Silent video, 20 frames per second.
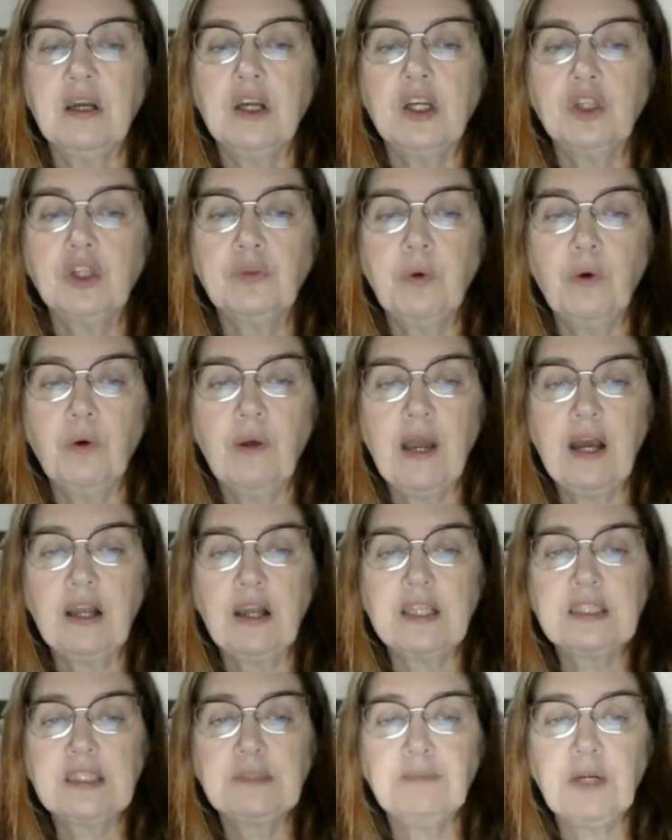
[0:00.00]
Pull out
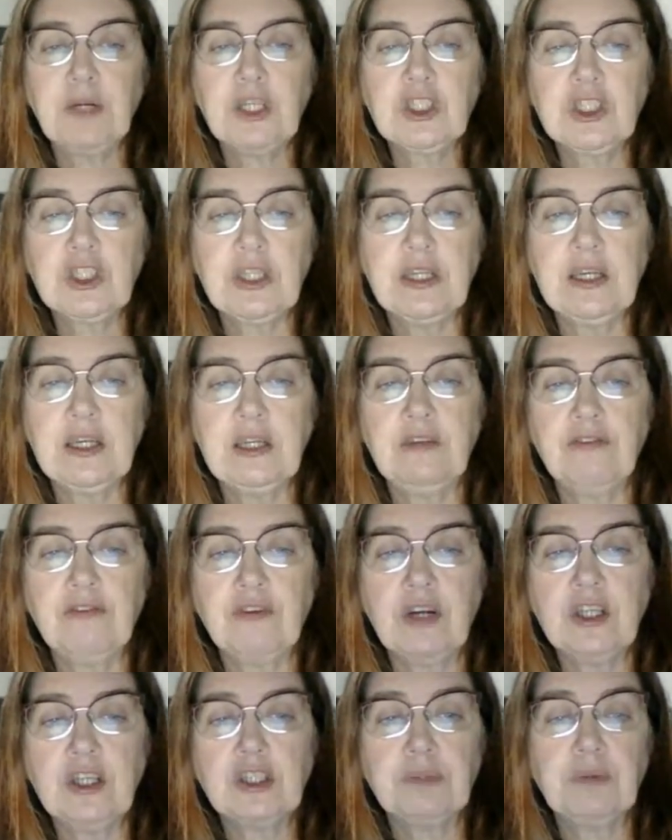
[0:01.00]
especially any
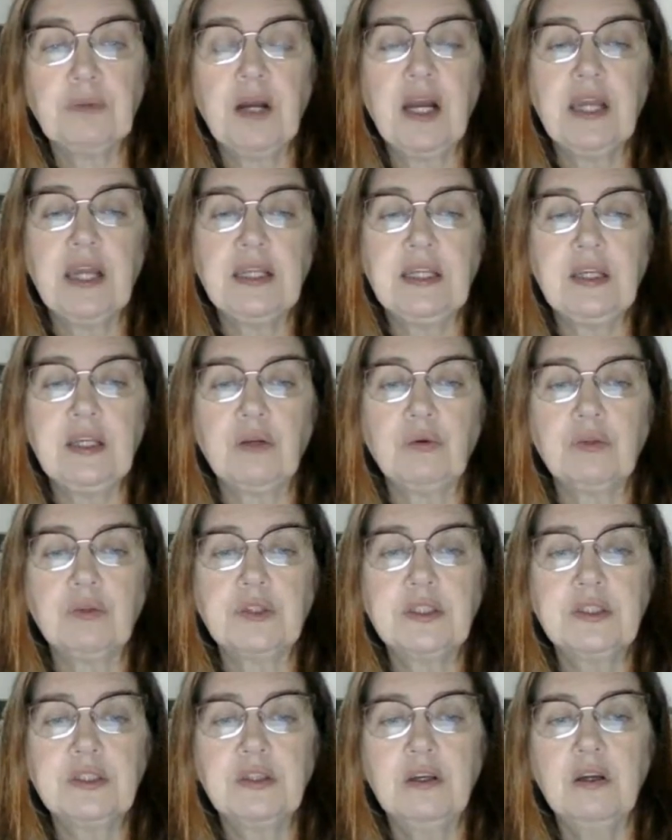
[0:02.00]
fresh pine
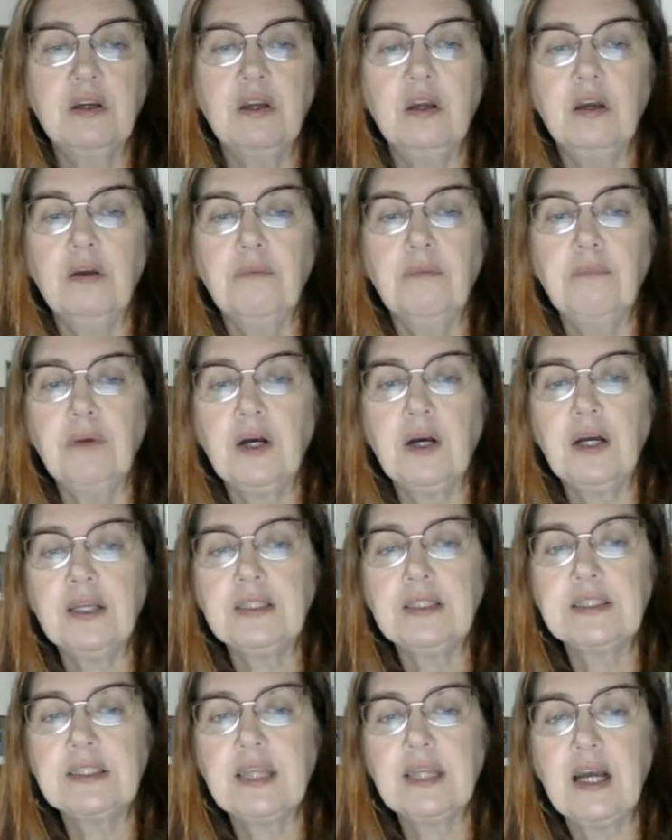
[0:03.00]
needles.
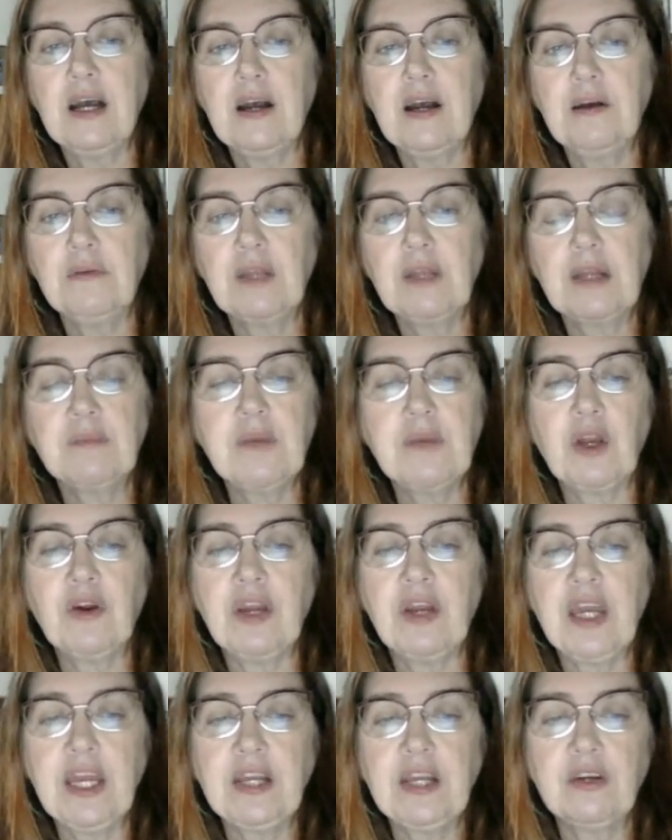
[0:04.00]
But like Mary
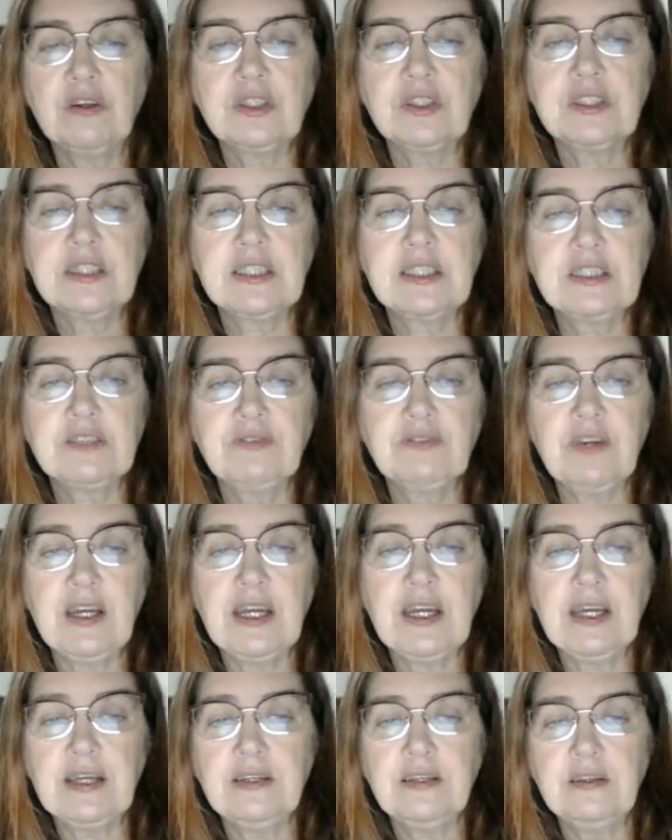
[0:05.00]
Akers has
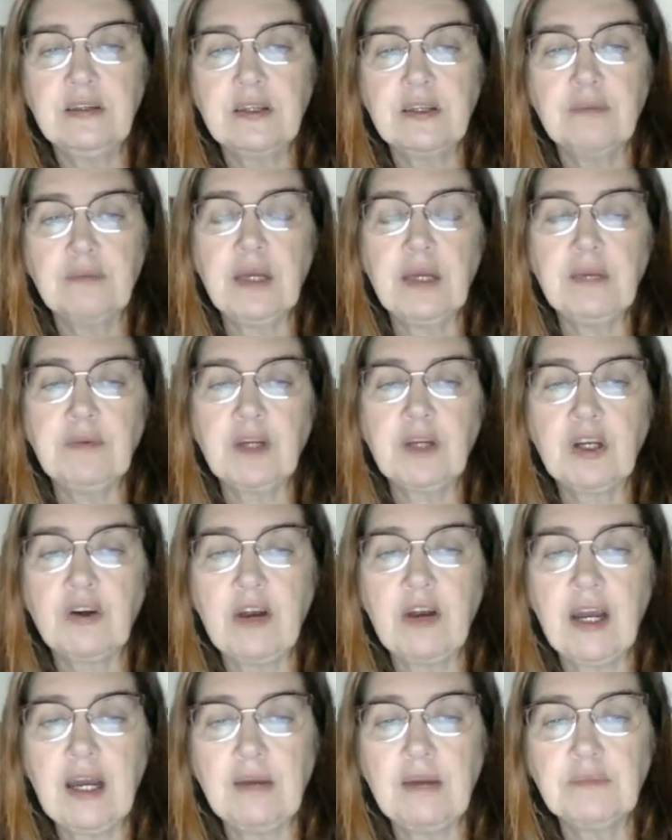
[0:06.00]
fed the baby
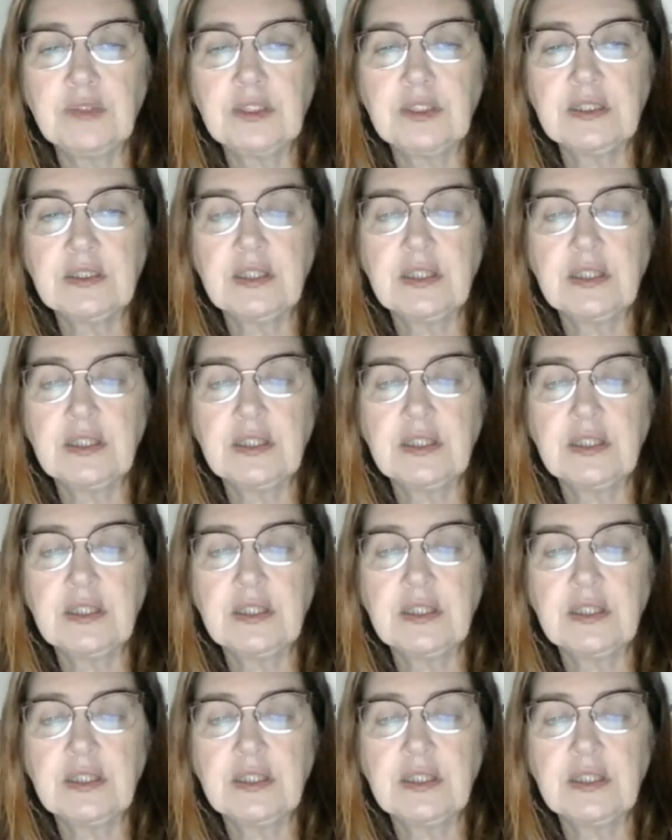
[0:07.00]
crabs